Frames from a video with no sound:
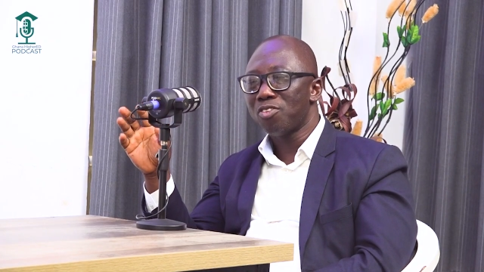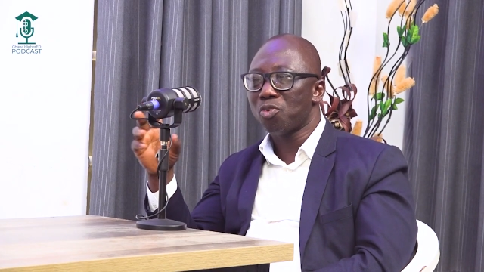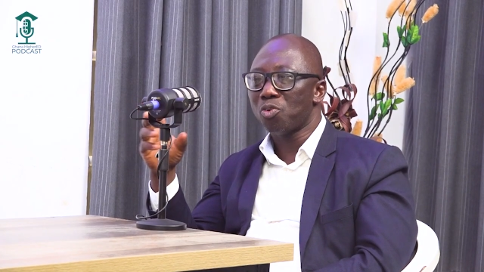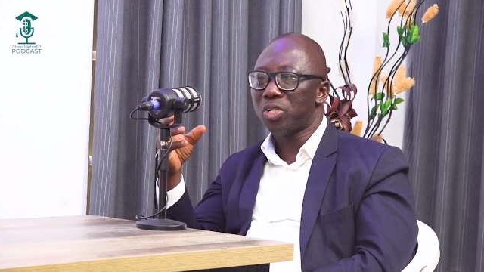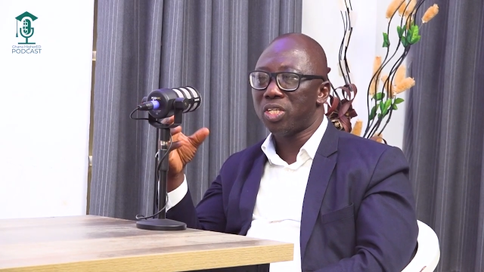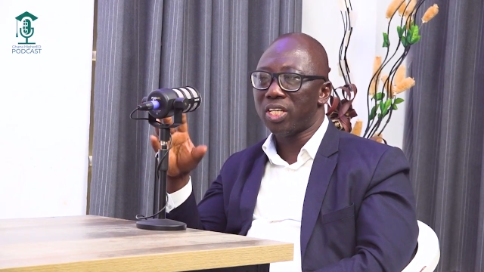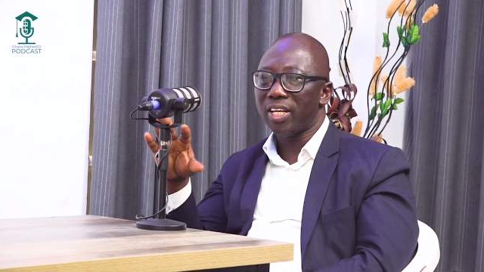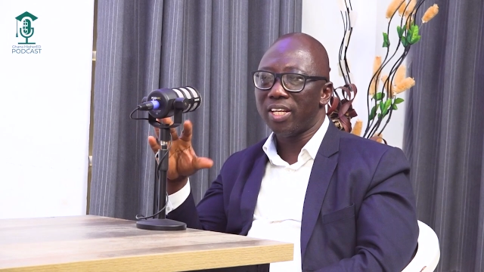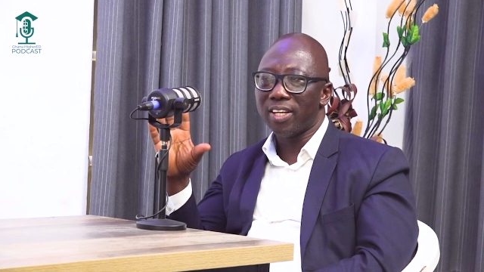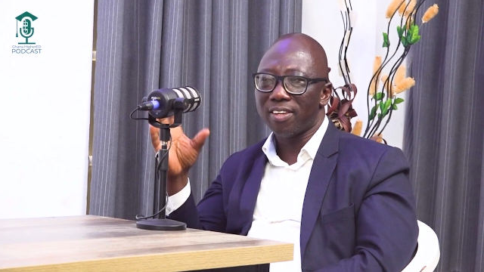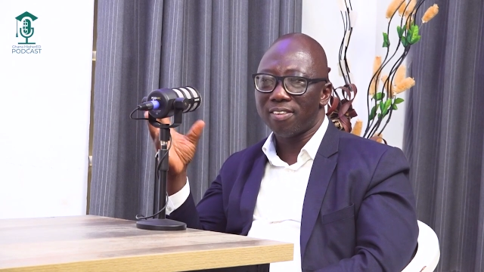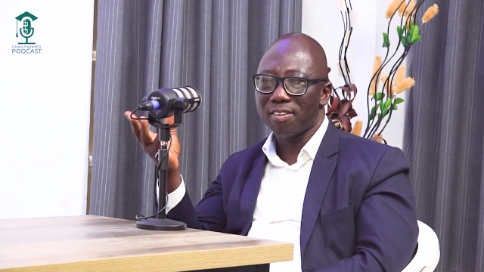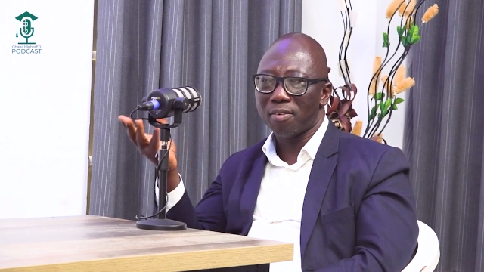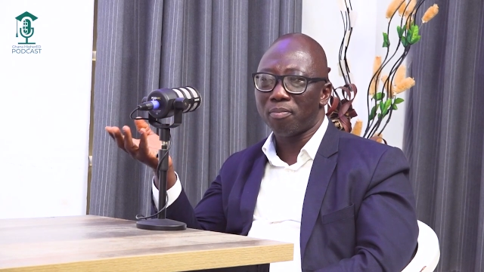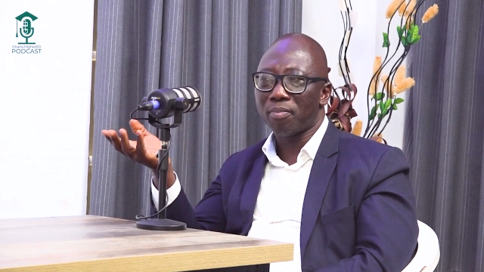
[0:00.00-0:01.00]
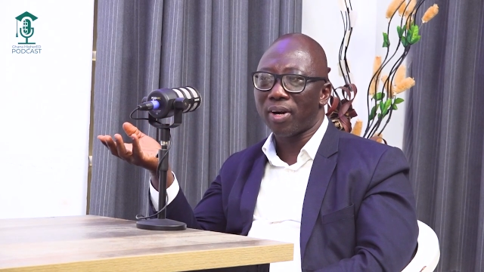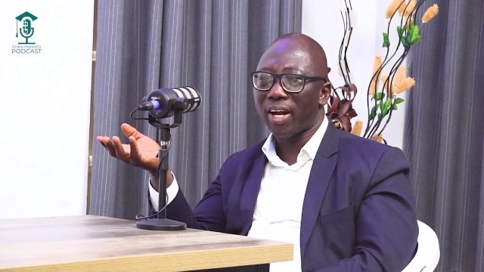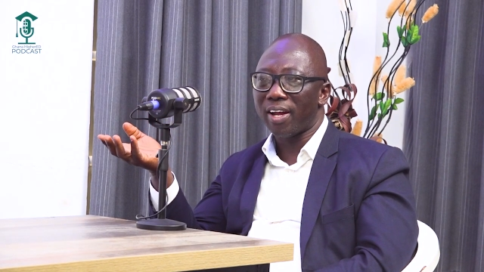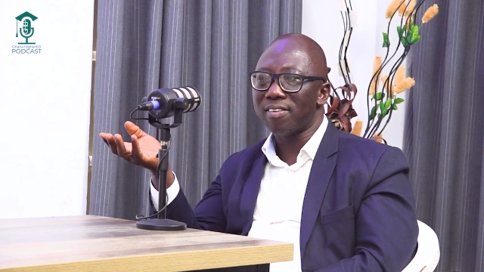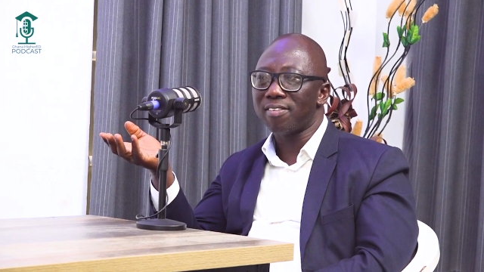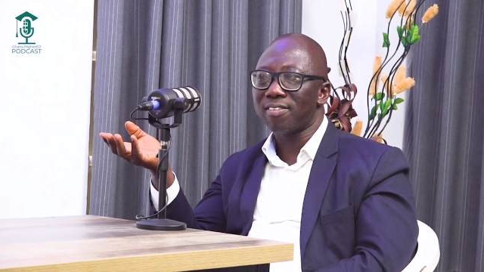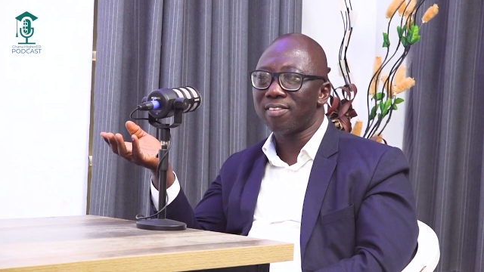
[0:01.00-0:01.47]
So changes in
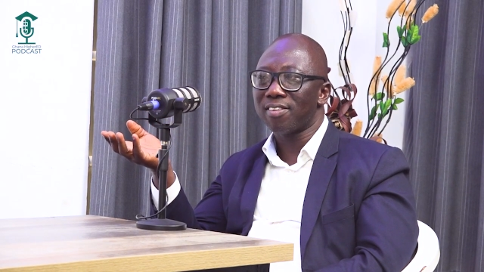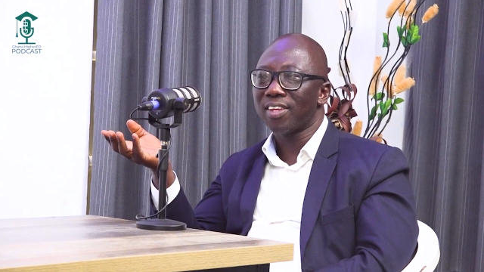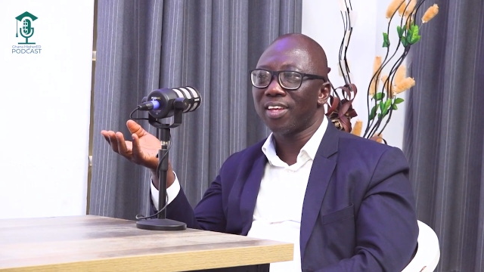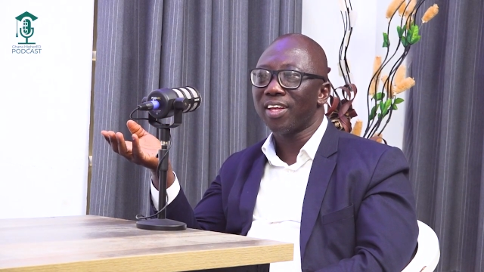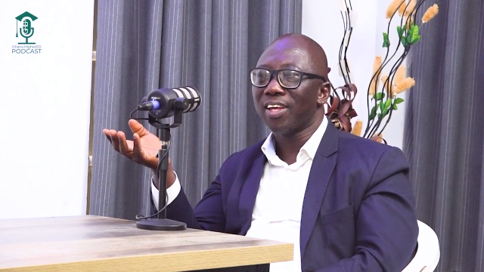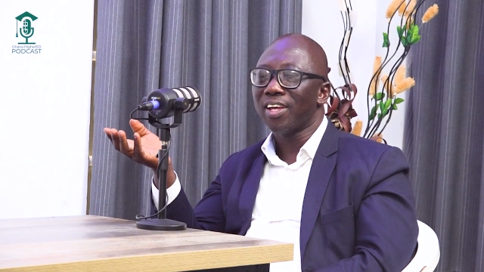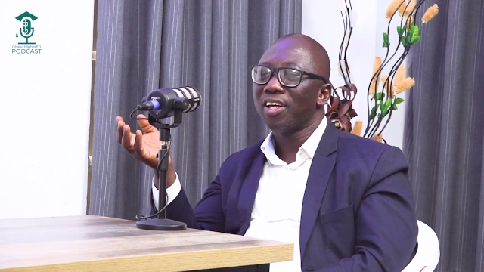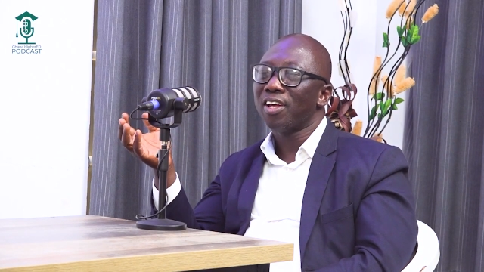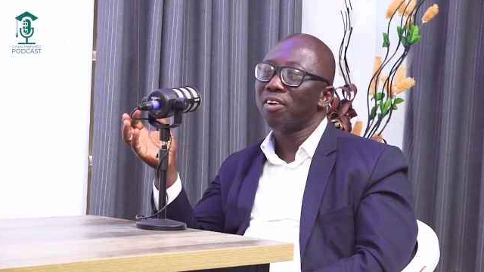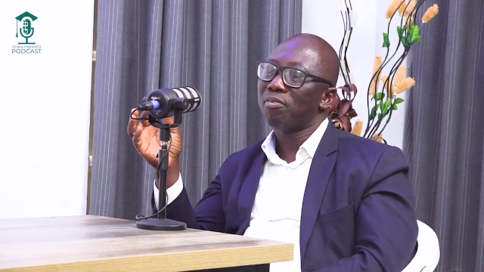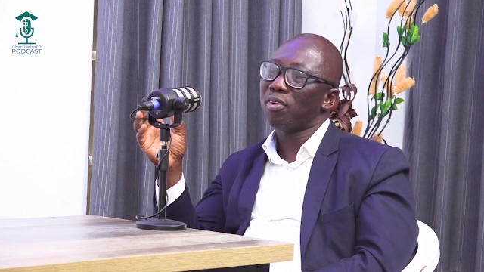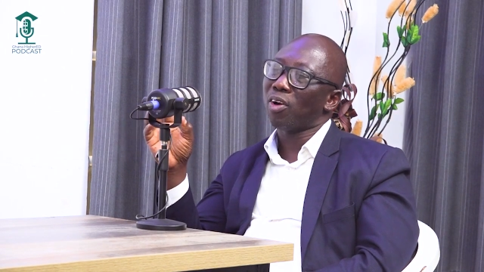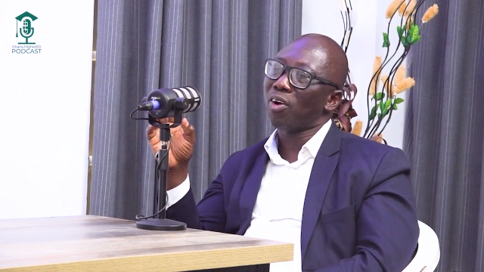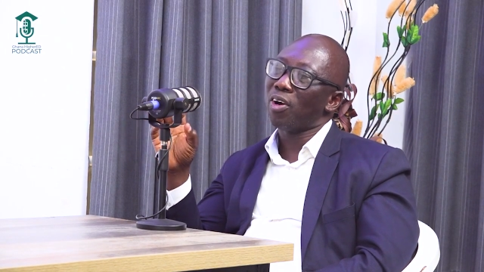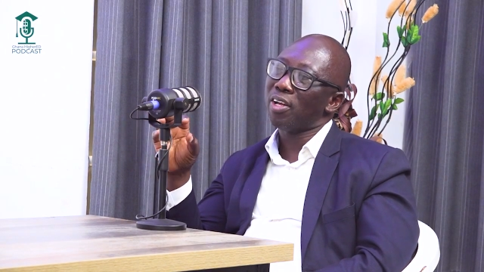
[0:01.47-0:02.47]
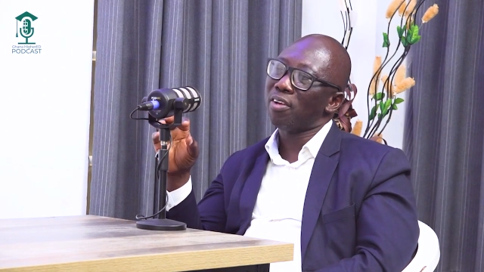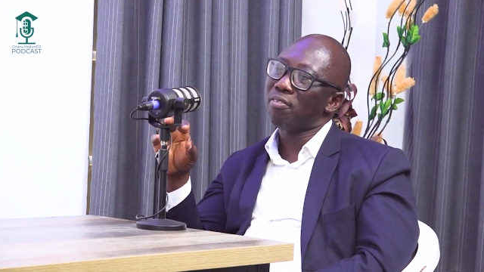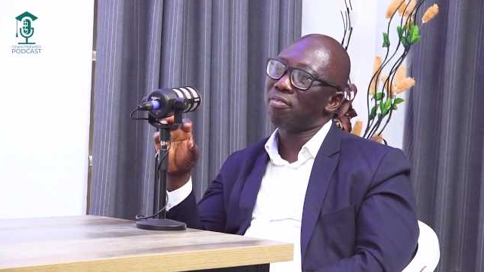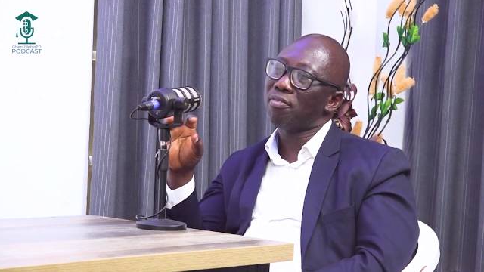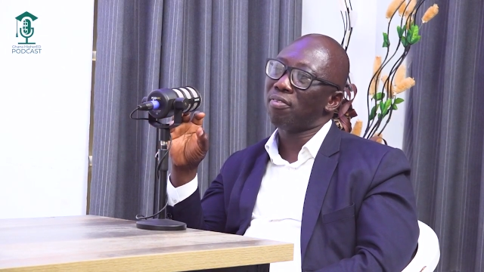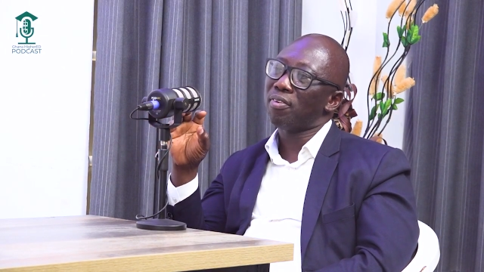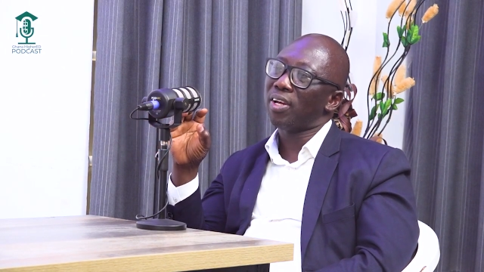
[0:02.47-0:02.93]
price, because
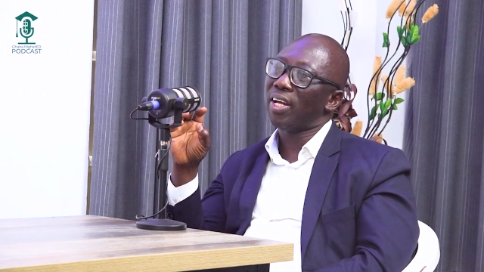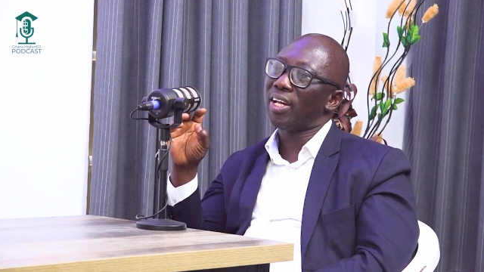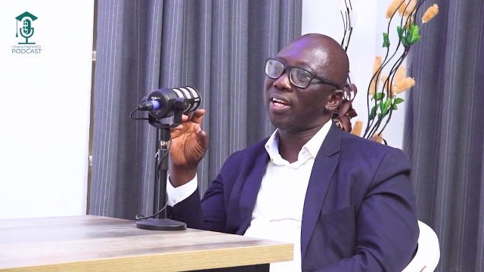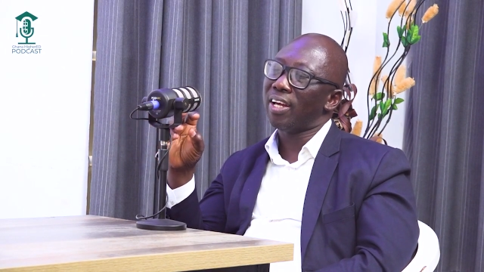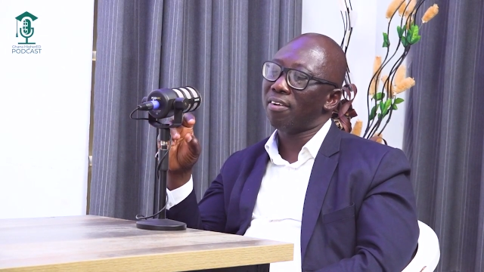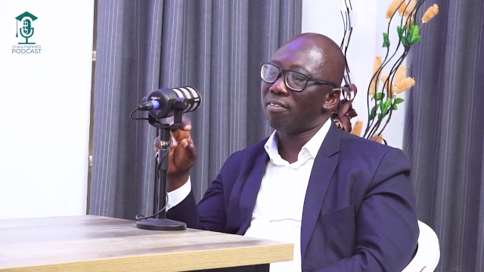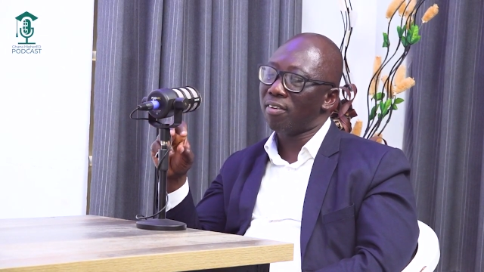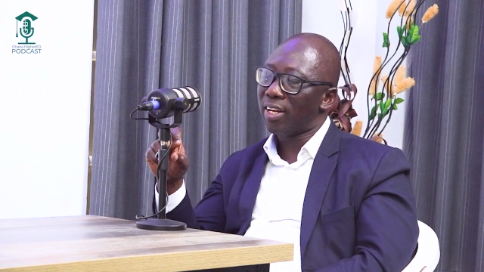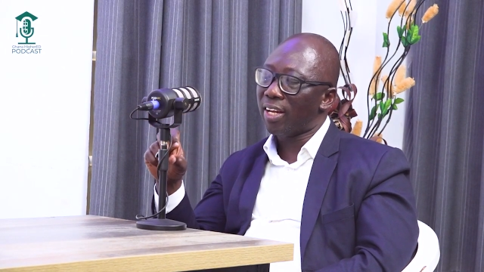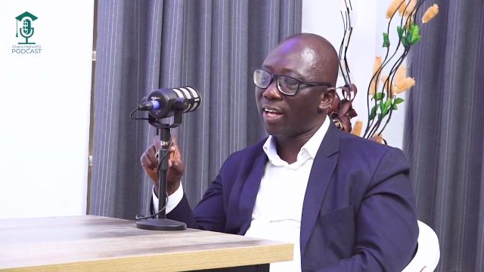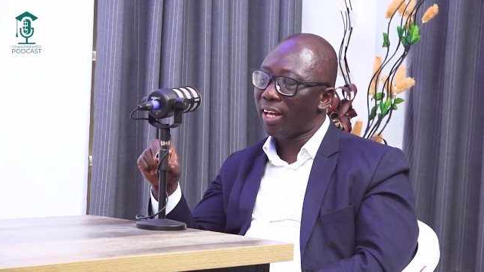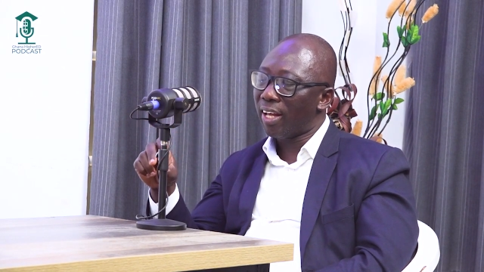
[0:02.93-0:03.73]
if the